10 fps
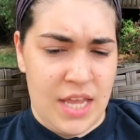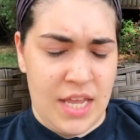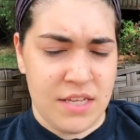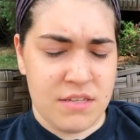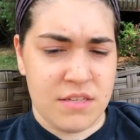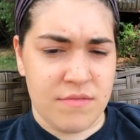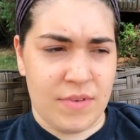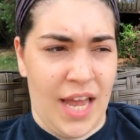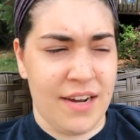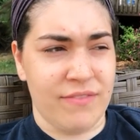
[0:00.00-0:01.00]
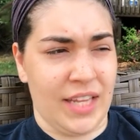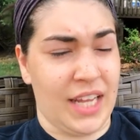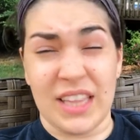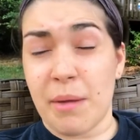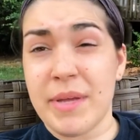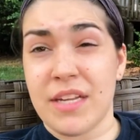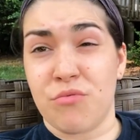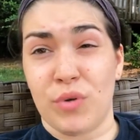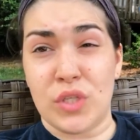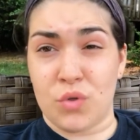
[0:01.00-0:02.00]
is kind of like a
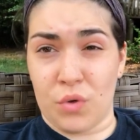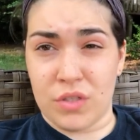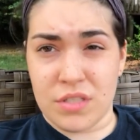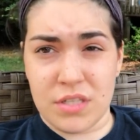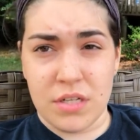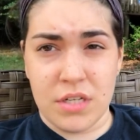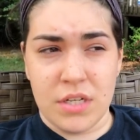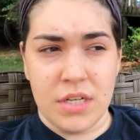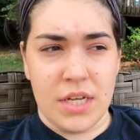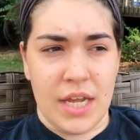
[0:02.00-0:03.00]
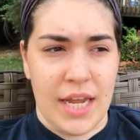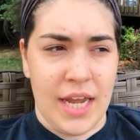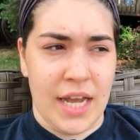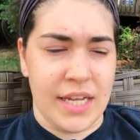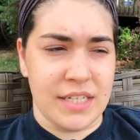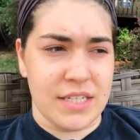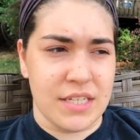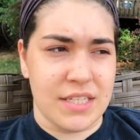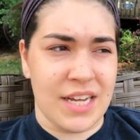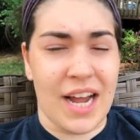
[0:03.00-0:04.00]
limited resource, and
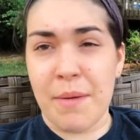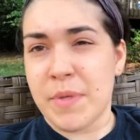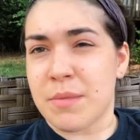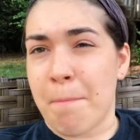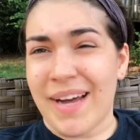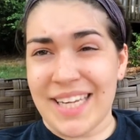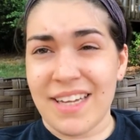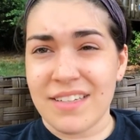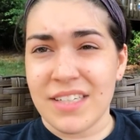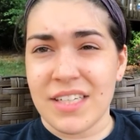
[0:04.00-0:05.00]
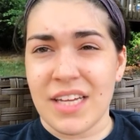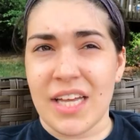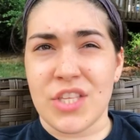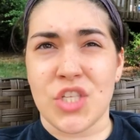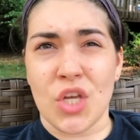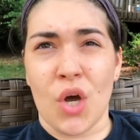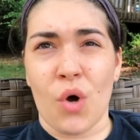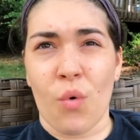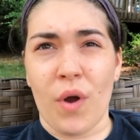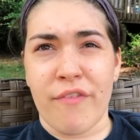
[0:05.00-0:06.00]
time is money. And
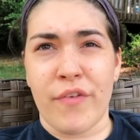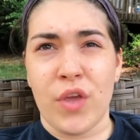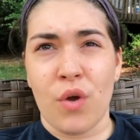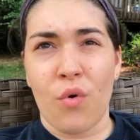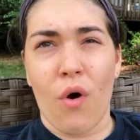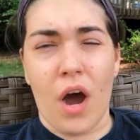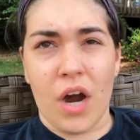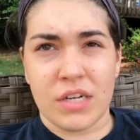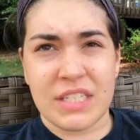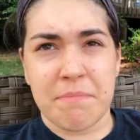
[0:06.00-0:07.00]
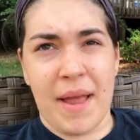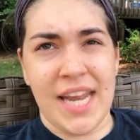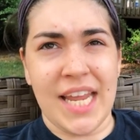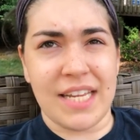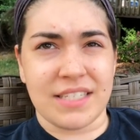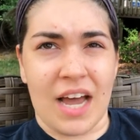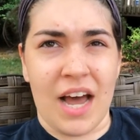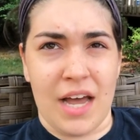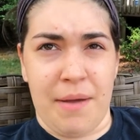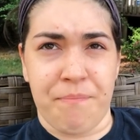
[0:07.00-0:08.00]
so if you are spending
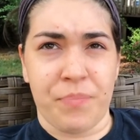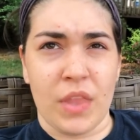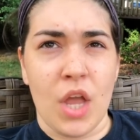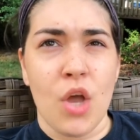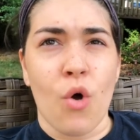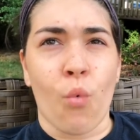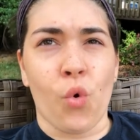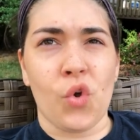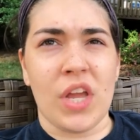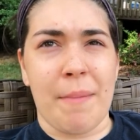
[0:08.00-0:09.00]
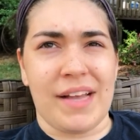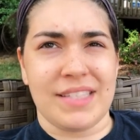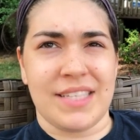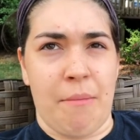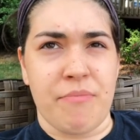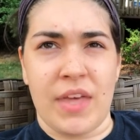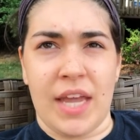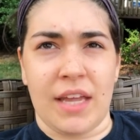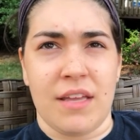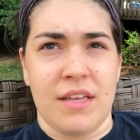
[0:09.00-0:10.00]
time worrying about
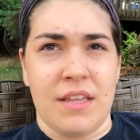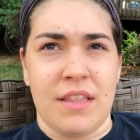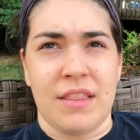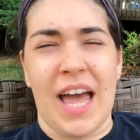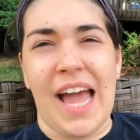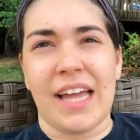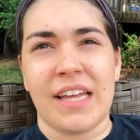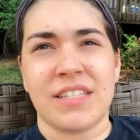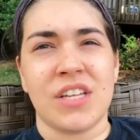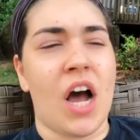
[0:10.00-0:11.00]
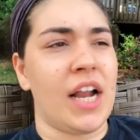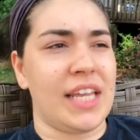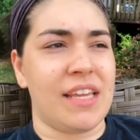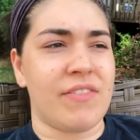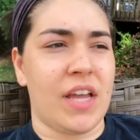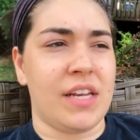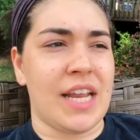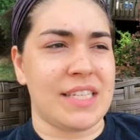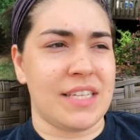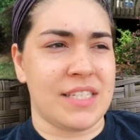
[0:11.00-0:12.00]
something that is not even
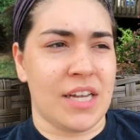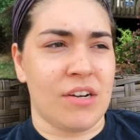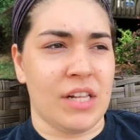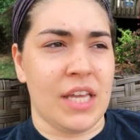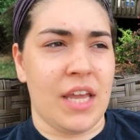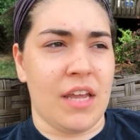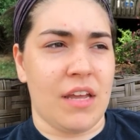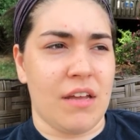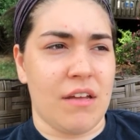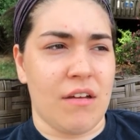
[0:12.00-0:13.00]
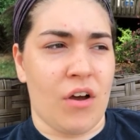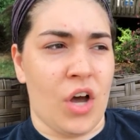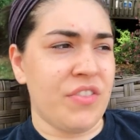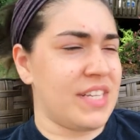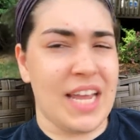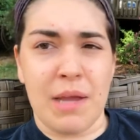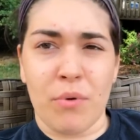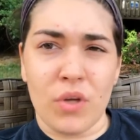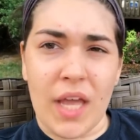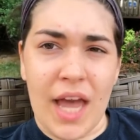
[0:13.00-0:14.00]
necessarily on the
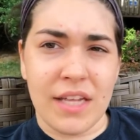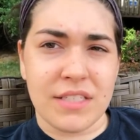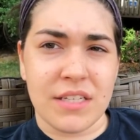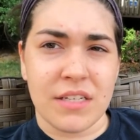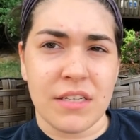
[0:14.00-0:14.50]
table yet,